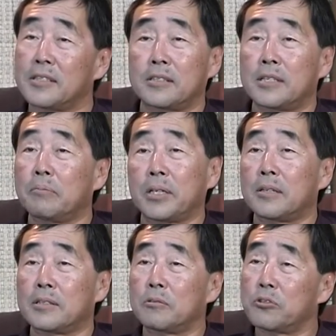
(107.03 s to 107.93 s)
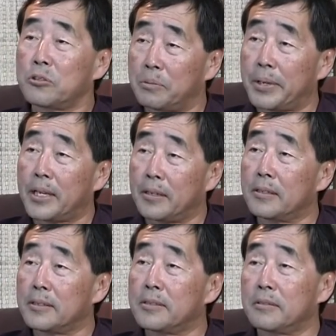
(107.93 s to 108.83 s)
instead because they were so mad
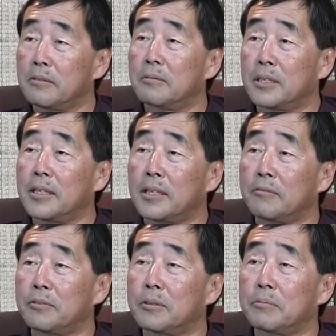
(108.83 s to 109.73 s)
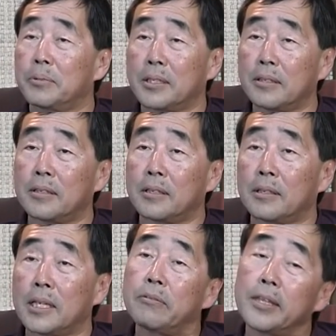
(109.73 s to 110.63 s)
at us in Hawaii for picketing.
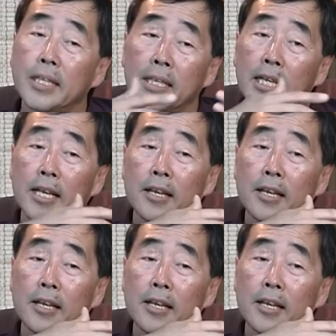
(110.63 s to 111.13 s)
Even the